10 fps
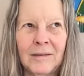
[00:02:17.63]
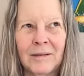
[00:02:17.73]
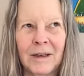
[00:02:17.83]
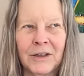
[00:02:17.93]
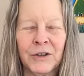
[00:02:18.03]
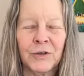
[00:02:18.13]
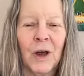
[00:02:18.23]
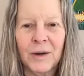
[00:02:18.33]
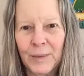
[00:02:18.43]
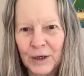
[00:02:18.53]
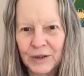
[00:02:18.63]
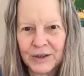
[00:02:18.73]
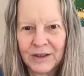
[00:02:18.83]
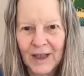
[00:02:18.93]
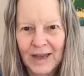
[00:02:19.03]

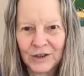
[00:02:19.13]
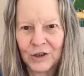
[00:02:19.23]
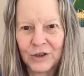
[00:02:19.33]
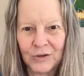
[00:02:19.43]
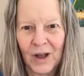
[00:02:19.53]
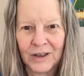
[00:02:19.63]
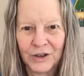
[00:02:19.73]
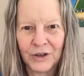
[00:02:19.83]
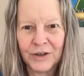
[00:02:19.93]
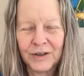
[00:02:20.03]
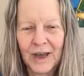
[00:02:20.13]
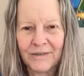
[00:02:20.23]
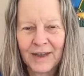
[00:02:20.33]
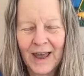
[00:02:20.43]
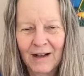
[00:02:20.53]
astronomers / astrologers
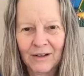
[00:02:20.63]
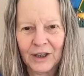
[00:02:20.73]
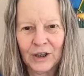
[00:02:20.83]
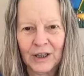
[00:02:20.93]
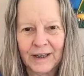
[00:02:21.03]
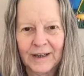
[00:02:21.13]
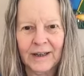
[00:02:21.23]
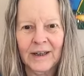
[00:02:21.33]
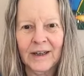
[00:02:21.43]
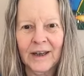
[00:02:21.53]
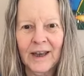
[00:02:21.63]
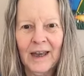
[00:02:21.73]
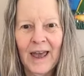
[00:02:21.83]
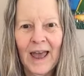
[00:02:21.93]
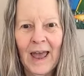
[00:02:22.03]
have calculated
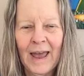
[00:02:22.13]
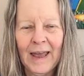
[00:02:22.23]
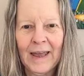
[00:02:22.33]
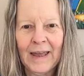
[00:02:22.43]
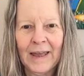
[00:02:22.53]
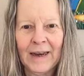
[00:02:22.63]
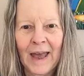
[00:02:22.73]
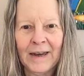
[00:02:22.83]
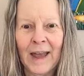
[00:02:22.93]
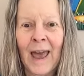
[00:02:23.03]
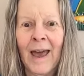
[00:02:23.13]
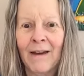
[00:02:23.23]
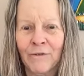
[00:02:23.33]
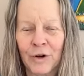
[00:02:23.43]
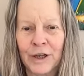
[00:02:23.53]
an
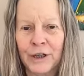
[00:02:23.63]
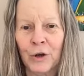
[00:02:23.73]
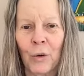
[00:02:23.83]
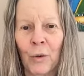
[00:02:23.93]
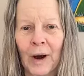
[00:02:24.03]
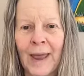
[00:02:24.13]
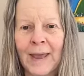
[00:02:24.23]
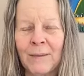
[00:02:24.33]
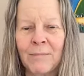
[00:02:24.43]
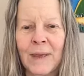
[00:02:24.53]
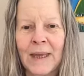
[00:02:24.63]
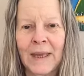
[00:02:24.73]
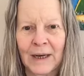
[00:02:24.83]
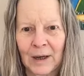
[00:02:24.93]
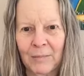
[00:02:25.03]
average or a
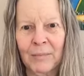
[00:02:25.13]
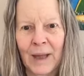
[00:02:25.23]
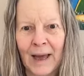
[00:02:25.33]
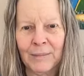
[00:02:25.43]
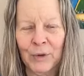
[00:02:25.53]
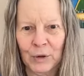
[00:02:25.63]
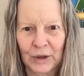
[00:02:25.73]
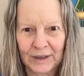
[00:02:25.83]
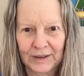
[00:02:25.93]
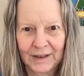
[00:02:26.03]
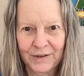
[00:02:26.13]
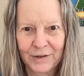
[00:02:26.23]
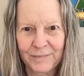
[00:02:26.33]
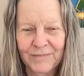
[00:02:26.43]
mean Black Moon Lilith.